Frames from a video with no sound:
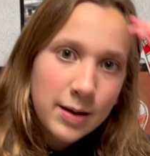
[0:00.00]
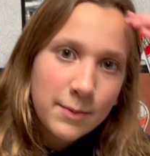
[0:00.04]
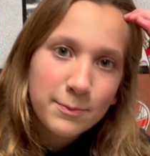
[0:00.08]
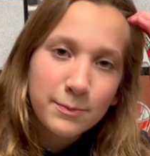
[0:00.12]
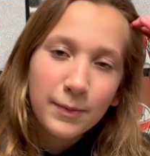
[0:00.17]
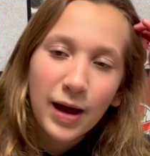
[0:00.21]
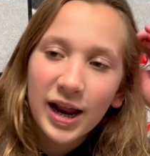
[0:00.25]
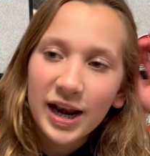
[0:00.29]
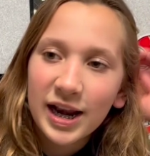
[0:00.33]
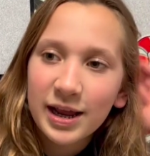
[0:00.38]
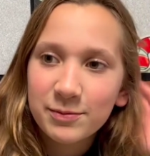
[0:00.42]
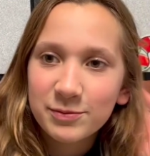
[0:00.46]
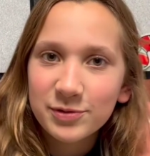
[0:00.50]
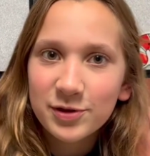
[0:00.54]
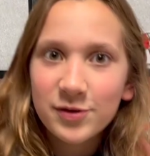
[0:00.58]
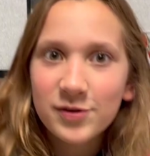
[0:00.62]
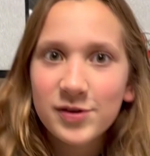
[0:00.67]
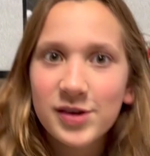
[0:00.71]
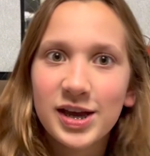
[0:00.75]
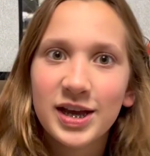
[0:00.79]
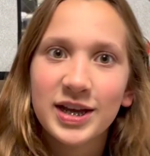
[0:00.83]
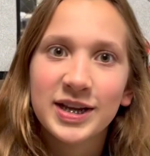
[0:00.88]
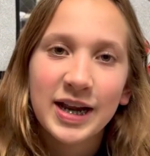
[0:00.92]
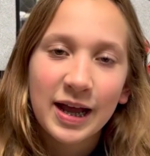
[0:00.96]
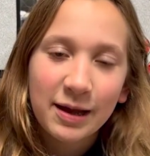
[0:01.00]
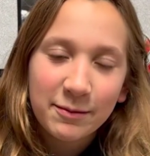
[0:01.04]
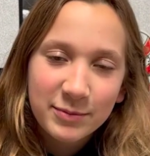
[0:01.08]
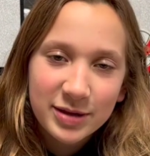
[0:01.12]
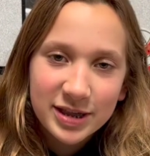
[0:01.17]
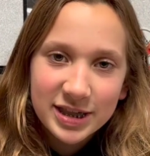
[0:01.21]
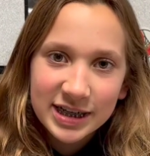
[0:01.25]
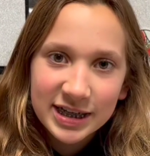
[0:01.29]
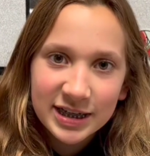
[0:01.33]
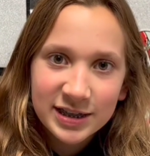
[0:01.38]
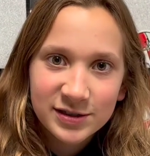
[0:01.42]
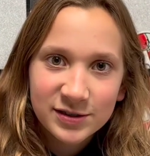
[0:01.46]
My name's Lucia and I'm
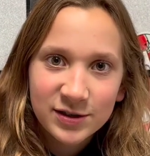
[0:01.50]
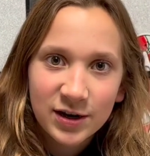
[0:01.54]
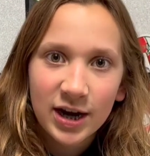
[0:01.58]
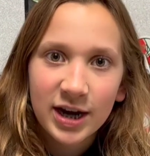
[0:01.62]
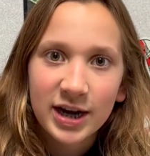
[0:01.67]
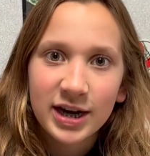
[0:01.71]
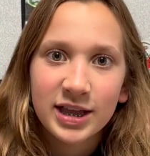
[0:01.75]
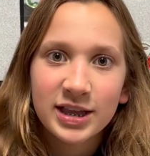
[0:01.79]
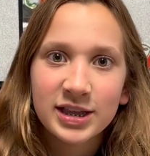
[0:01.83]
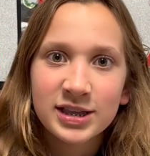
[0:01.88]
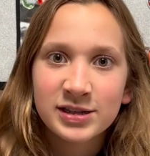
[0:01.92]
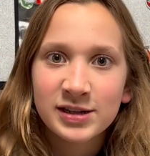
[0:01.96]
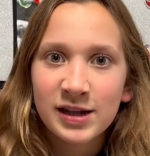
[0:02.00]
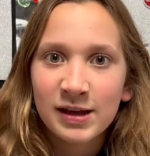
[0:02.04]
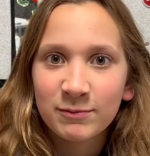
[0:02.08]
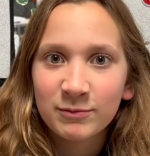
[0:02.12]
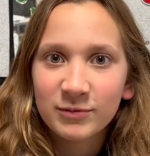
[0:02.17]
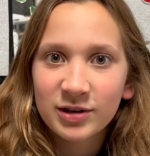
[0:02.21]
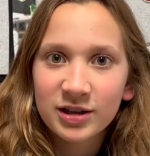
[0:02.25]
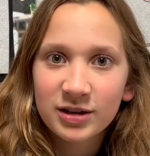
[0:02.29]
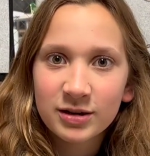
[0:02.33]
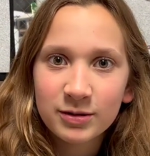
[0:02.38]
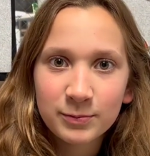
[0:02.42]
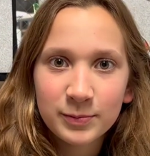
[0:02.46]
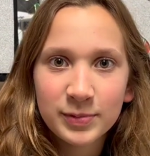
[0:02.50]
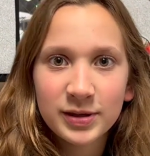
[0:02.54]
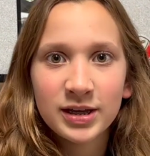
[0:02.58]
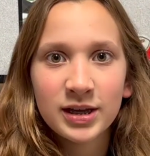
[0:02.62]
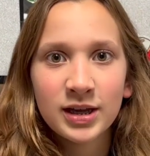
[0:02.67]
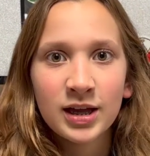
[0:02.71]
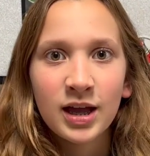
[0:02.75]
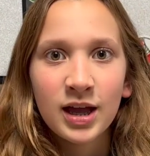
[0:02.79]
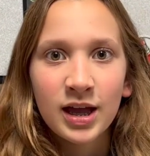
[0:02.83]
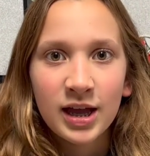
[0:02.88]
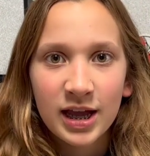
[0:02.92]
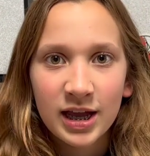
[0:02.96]
in sixth grade. And today I'm gonna be
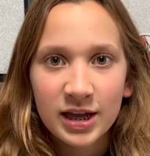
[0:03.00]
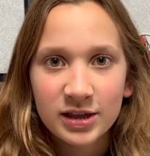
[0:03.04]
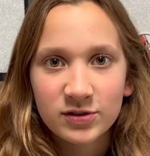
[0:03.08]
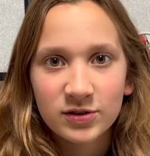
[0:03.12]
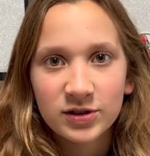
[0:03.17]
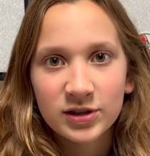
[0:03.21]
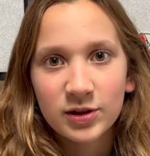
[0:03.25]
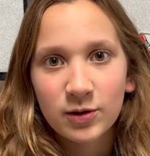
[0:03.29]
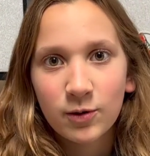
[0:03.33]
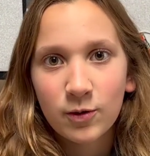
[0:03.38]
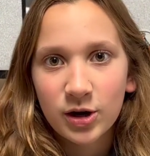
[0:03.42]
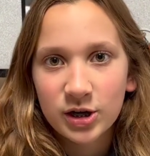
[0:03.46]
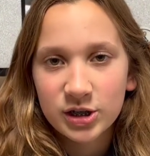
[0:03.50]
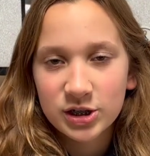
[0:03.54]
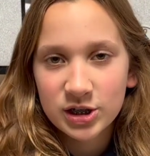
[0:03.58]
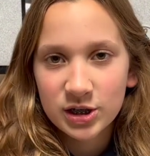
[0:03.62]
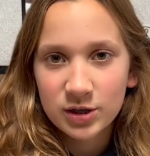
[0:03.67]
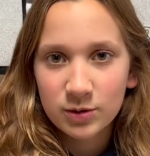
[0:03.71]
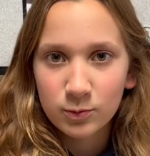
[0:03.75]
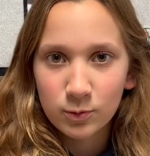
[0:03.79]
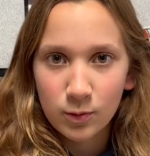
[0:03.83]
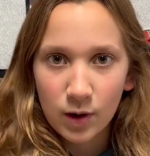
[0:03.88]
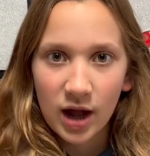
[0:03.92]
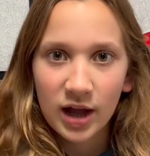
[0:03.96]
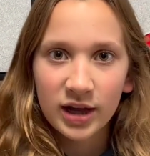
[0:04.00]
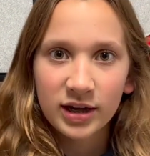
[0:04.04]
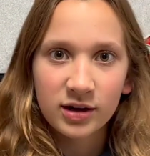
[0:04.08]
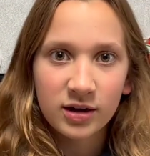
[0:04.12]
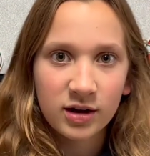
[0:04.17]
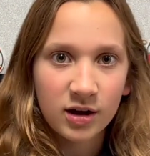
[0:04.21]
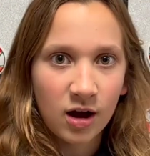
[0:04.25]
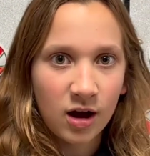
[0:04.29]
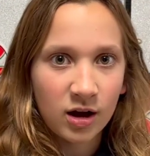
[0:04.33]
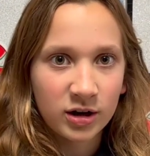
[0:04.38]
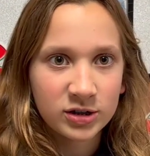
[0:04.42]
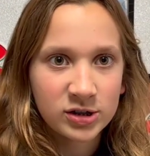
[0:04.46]
answering the question why
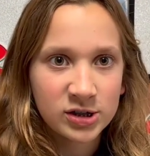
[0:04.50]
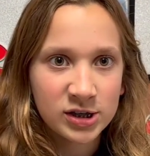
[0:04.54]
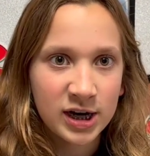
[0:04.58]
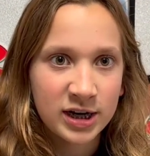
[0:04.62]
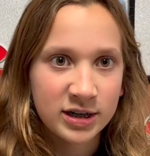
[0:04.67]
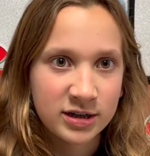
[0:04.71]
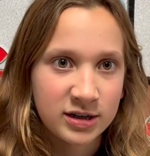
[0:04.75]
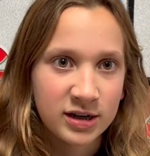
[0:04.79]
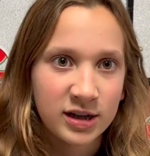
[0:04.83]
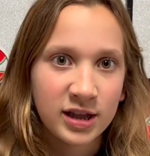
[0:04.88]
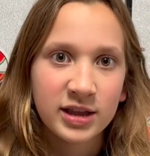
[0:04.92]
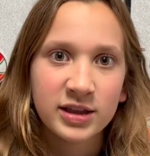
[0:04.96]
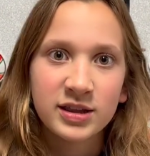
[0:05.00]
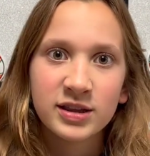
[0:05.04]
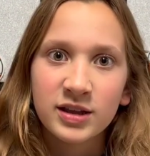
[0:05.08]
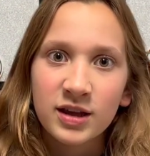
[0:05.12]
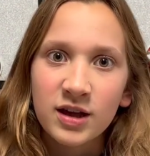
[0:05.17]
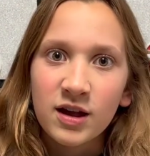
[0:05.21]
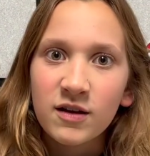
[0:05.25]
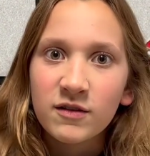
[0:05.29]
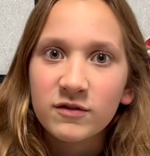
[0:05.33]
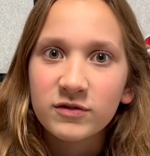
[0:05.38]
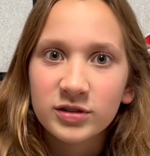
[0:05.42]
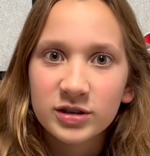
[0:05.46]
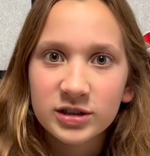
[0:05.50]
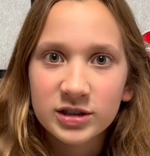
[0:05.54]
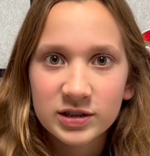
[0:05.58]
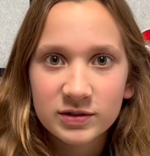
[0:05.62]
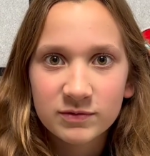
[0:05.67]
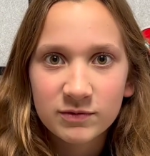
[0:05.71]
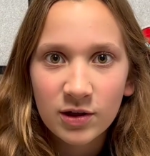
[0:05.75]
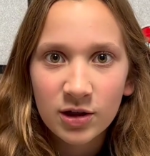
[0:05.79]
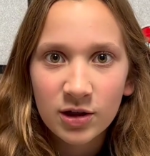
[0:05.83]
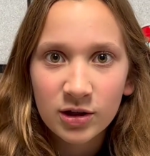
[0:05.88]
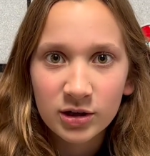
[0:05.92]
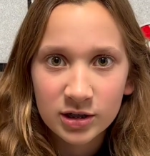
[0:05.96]
God created us. First
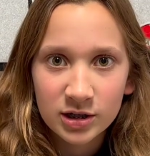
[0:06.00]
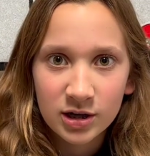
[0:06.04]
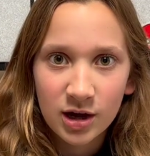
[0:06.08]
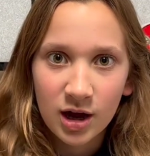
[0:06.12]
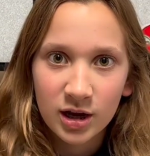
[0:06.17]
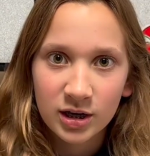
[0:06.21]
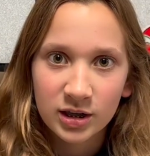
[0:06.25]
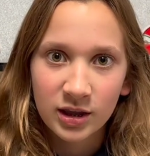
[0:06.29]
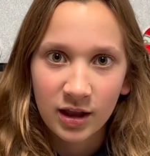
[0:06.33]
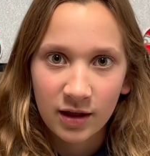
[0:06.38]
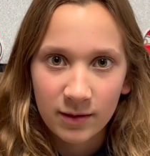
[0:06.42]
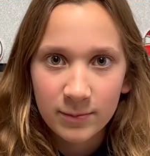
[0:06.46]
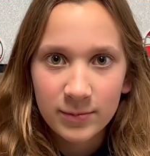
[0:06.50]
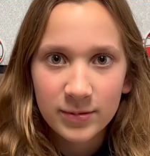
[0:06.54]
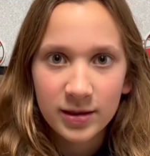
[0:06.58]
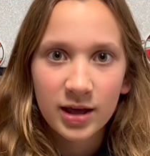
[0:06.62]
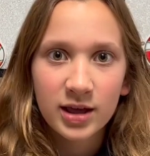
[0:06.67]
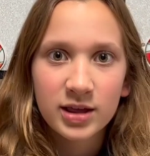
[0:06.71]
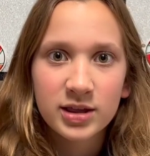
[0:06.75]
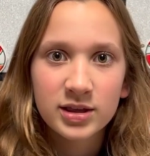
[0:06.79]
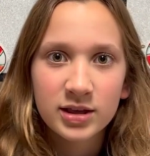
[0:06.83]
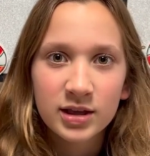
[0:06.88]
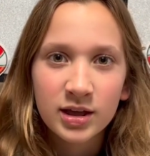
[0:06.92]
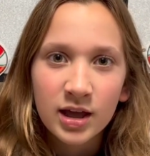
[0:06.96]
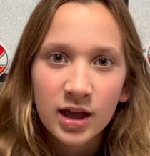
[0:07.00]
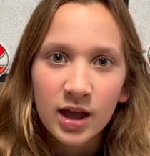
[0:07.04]
of all, God loves us.